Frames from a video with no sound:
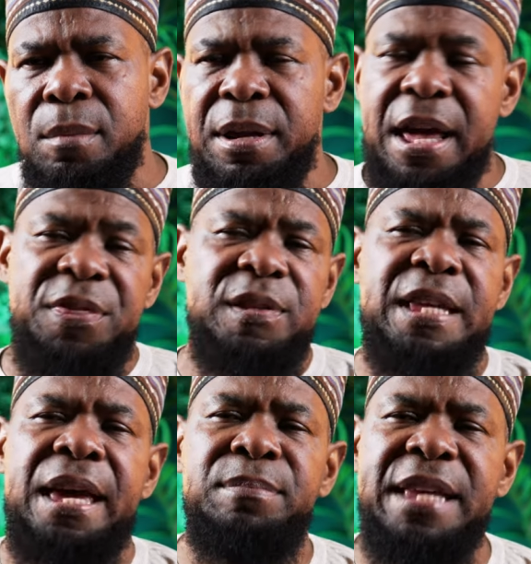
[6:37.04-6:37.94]
But at the
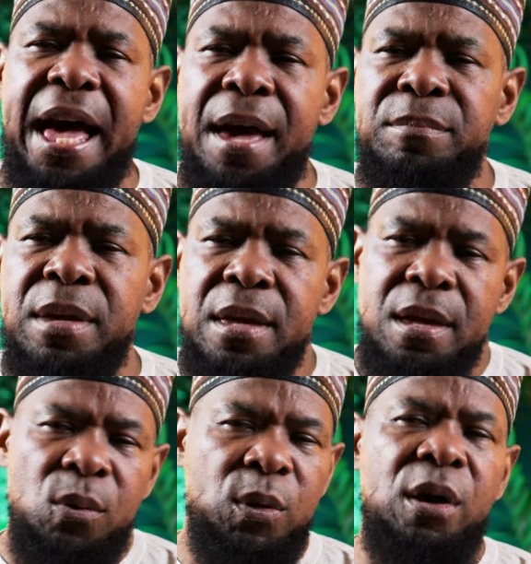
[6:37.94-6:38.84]
same time,
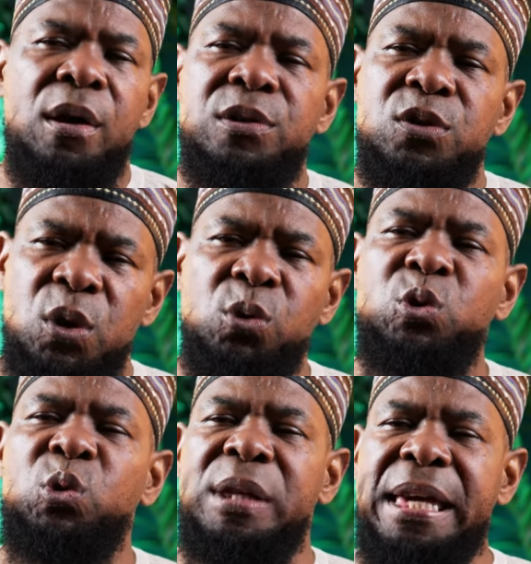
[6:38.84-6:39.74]
we are
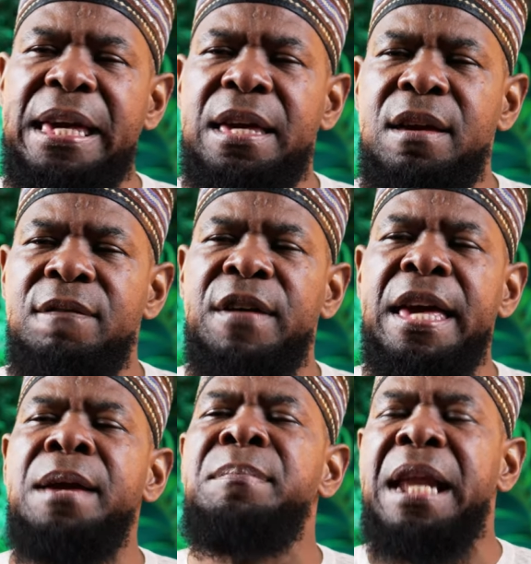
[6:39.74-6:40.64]
totally,
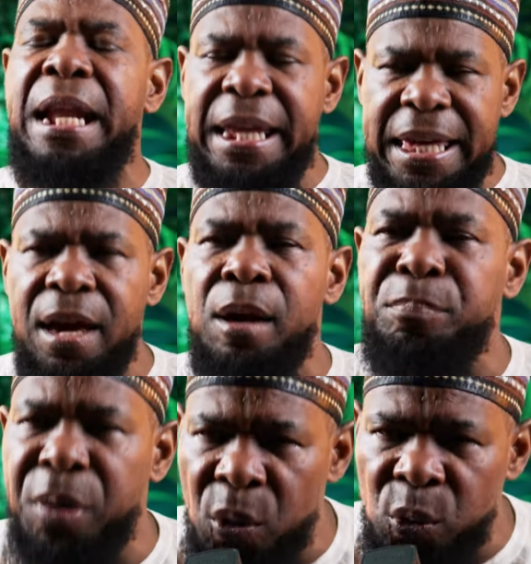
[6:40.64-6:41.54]
vehemently
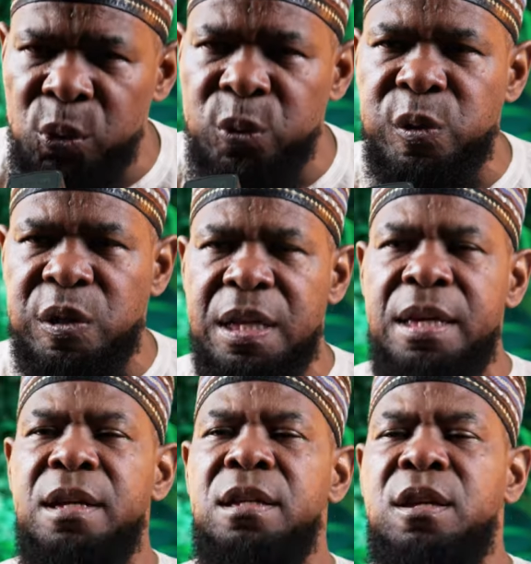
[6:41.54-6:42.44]
opposed
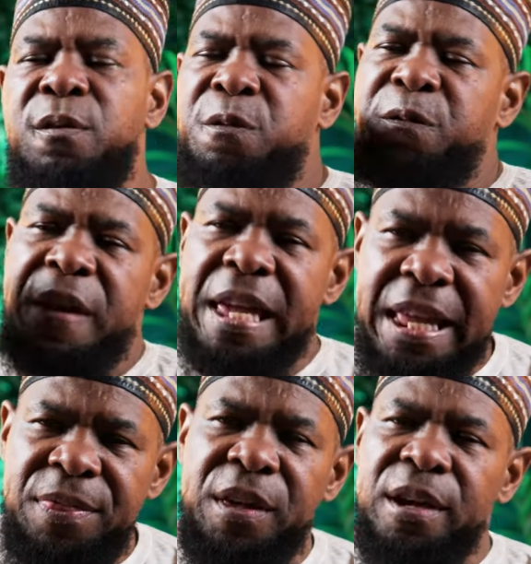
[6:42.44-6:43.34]
to
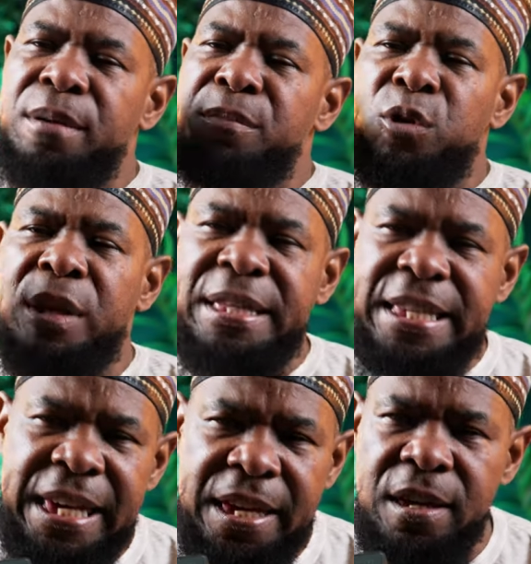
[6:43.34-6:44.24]
feeding the
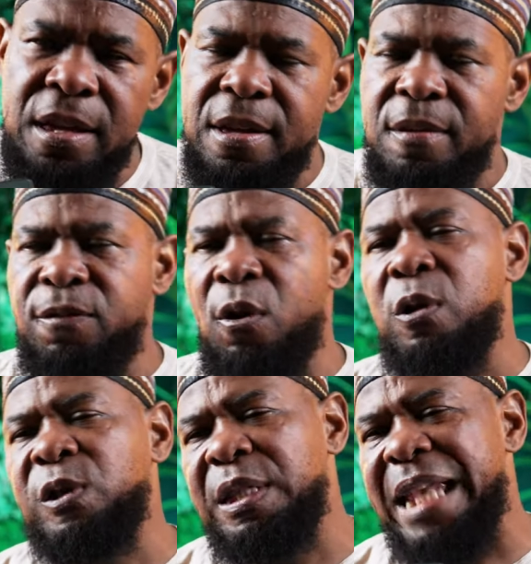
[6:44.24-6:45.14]
community
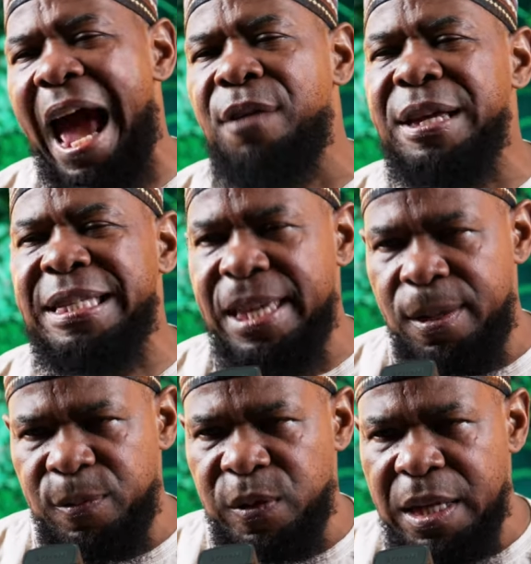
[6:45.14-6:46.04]
false
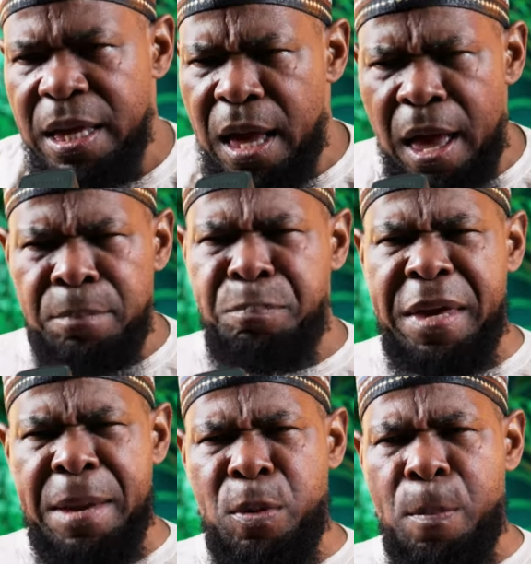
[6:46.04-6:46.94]
narratives and
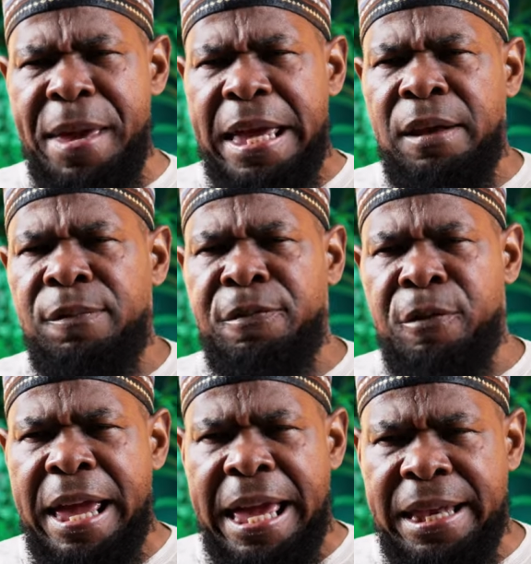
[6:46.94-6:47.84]
people being
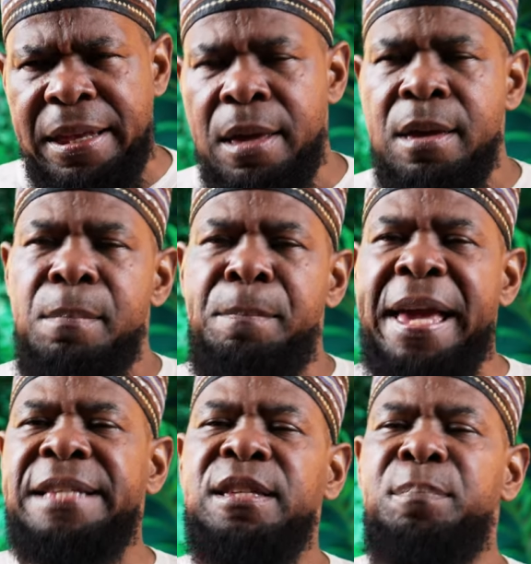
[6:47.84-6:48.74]
afraid
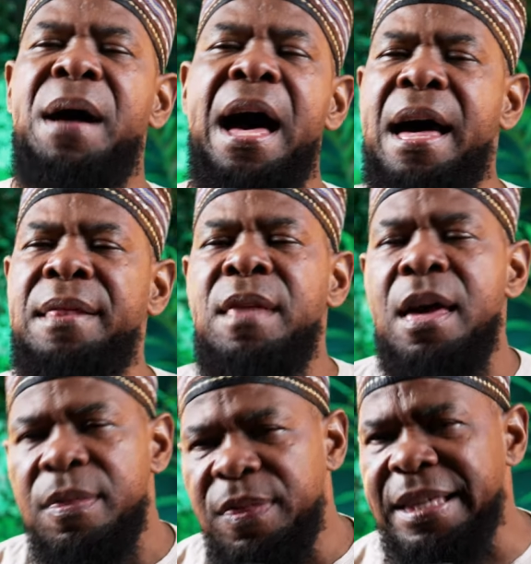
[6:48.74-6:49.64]
based upon
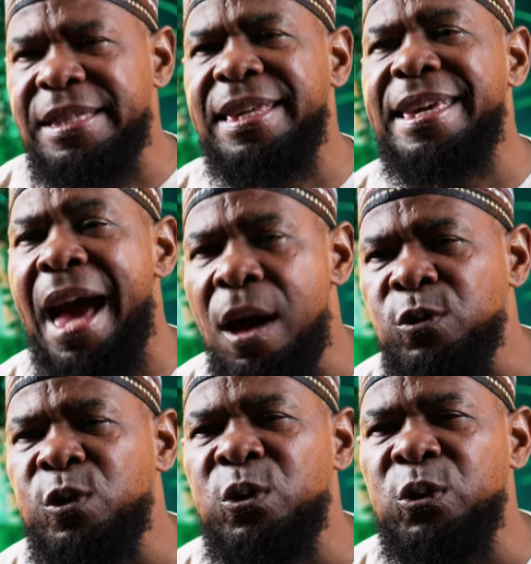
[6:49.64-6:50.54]
this
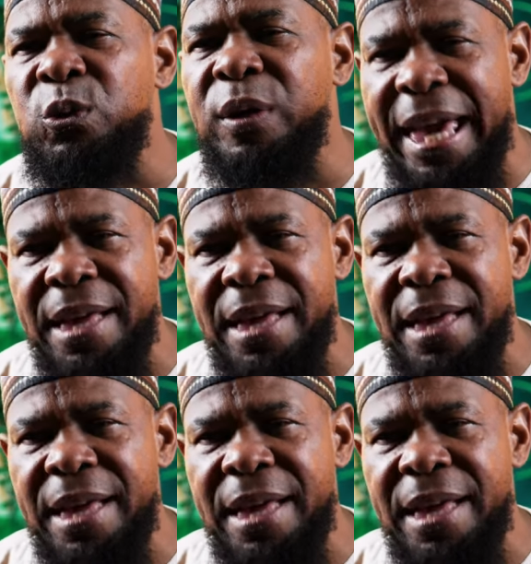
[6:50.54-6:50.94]
cancel